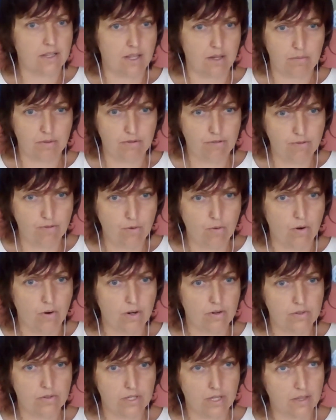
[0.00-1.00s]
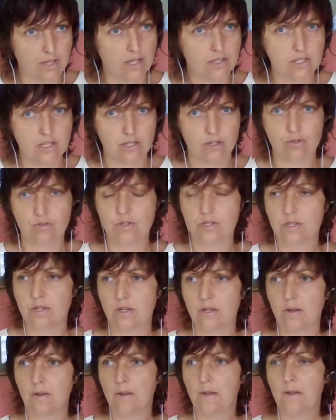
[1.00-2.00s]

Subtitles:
that before. I was like, that's interesting.